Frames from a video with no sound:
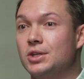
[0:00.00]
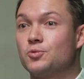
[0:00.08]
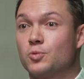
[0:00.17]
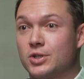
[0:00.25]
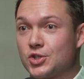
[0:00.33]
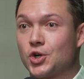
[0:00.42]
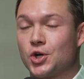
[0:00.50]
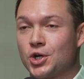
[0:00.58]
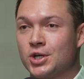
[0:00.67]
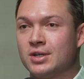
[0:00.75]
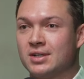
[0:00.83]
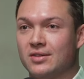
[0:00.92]

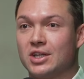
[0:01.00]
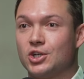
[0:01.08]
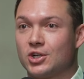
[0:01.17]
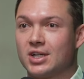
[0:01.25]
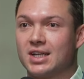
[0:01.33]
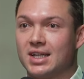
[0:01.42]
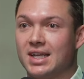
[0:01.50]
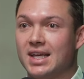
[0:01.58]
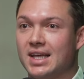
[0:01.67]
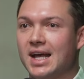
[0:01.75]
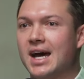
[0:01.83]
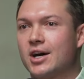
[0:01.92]
return that you're going to
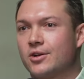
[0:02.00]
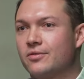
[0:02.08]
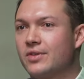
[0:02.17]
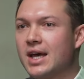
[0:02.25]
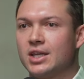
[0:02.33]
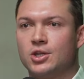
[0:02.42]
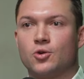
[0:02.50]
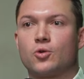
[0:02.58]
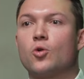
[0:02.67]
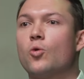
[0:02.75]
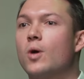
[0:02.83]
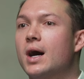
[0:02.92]
get out of that,
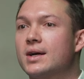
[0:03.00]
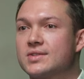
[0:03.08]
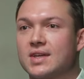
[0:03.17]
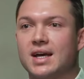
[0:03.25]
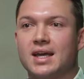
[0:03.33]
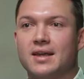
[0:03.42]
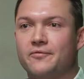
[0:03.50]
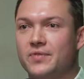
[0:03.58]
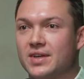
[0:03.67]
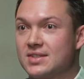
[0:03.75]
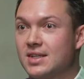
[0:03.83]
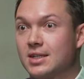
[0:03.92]
quasi
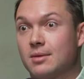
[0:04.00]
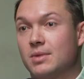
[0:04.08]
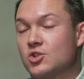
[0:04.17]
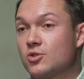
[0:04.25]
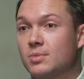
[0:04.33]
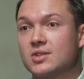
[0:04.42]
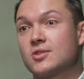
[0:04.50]
fixed income instrument.